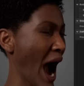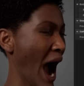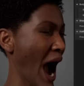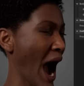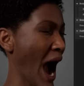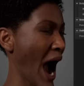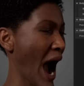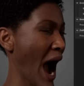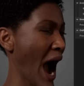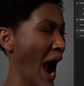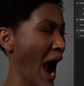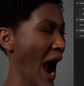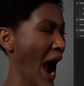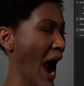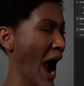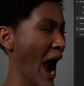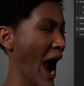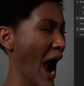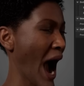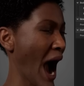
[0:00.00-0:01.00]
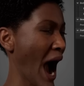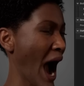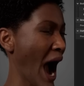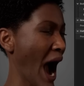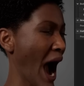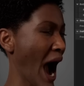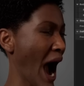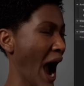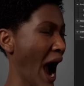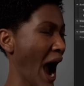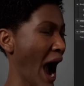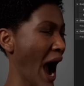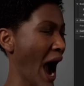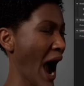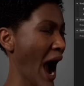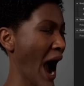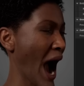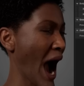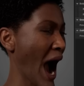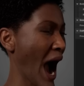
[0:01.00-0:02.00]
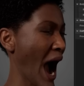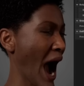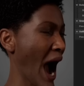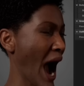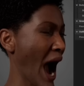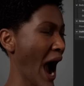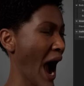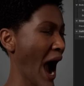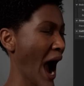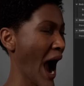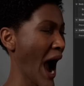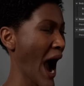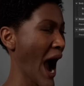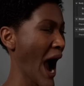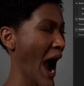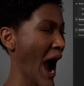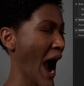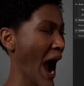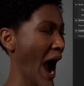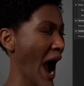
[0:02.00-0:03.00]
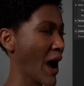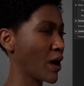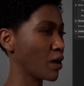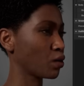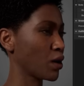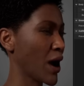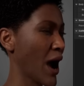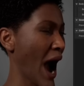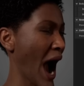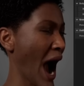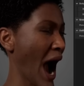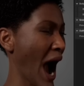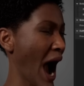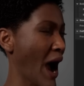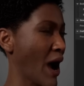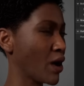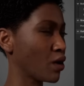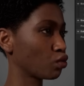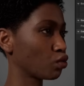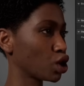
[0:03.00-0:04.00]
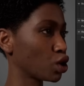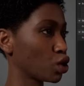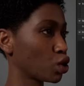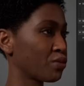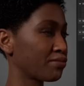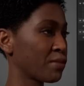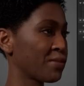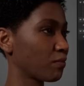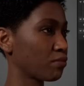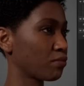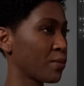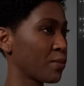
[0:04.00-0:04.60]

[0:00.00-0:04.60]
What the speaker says: No one is speaking in this clip.